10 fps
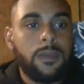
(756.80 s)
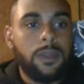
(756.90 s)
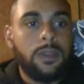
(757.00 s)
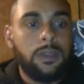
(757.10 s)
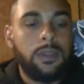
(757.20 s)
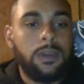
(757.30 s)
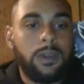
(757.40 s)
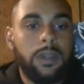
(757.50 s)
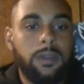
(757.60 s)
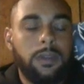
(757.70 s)
Okay.
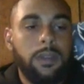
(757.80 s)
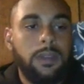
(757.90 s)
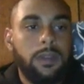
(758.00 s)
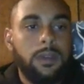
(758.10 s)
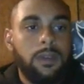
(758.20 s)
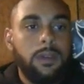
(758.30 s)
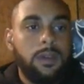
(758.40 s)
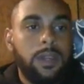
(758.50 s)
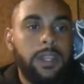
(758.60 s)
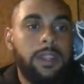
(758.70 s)

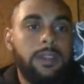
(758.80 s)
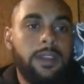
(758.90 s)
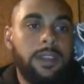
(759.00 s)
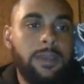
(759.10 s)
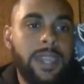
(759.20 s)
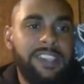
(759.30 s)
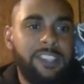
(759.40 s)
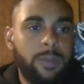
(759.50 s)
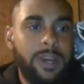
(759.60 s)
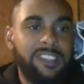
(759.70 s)
And let me ask you
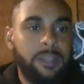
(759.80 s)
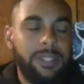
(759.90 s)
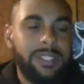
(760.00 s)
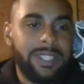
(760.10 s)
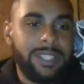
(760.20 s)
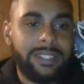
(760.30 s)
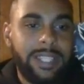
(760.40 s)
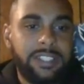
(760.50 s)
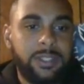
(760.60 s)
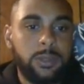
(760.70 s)
about some of these in-state
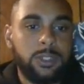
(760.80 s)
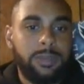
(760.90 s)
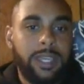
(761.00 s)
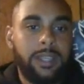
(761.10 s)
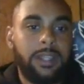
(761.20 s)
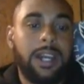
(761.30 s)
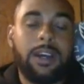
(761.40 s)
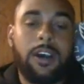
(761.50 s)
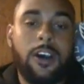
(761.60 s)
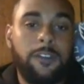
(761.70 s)
schools, man. A lot of
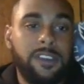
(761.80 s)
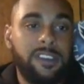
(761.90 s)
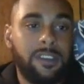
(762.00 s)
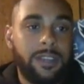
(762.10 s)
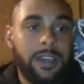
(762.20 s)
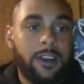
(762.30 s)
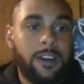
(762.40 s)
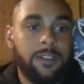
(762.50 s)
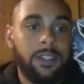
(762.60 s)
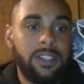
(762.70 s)
offers on that
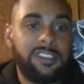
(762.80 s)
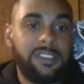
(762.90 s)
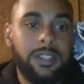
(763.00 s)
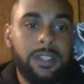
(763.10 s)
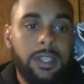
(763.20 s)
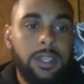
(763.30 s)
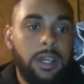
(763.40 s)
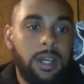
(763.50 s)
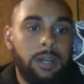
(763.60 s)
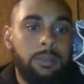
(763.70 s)
offer list,
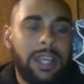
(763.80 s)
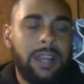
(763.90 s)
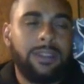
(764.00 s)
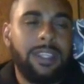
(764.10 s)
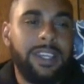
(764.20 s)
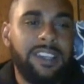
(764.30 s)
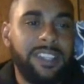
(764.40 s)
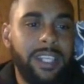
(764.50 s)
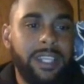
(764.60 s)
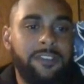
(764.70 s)
but I don't think I've seen
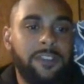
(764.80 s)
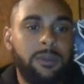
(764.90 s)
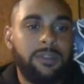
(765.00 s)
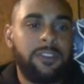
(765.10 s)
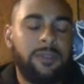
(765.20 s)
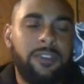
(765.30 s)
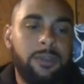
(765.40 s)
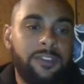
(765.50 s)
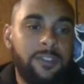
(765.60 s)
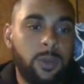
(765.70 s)
any from
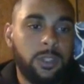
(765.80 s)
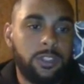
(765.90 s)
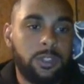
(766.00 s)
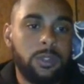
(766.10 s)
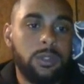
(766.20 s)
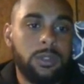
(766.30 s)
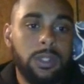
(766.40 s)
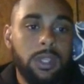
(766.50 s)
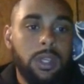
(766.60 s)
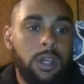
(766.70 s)
a Florida school.
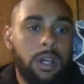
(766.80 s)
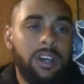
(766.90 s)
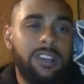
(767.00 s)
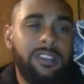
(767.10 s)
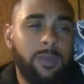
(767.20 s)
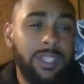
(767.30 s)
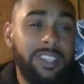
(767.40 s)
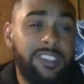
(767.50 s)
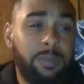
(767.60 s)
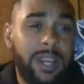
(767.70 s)
It's really
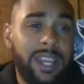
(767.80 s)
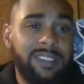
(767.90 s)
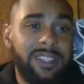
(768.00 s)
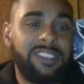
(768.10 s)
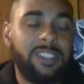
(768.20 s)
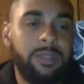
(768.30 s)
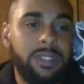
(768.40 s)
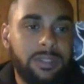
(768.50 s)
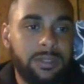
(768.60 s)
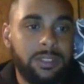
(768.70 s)
surprising how some of these
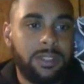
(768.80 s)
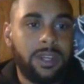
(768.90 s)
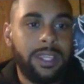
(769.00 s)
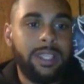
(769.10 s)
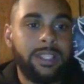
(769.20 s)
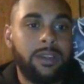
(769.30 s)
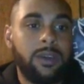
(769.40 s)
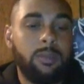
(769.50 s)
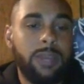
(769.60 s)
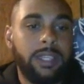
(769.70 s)
schools aren't eating in their
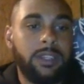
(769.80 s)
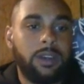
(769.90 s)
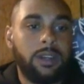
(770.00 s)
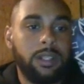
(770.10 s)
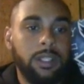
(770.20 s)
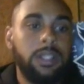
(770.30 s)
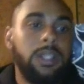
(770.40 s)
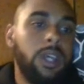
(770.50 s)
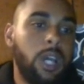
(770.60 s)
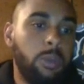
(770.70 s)
own backyard.
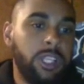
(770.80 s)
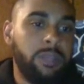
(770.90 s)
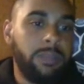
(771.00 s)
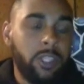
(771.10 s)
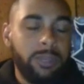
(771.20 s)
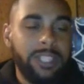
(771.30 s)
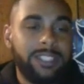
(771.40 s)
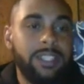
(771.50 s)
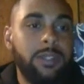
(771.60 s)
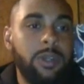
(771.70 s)
But you
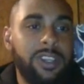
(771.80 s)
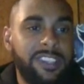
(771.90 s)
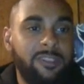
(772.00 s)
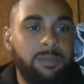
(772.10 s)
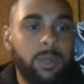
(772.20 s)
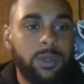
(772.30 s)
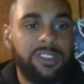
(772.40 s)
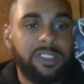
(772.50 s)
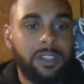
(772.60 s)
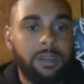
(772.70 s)
mentioned the USF
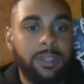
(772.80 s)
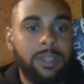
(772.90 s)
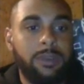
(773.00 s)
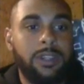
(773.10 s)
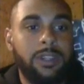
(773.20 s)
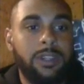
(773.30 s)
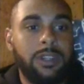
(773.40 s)
Bulls, you know what I mean, with Coach.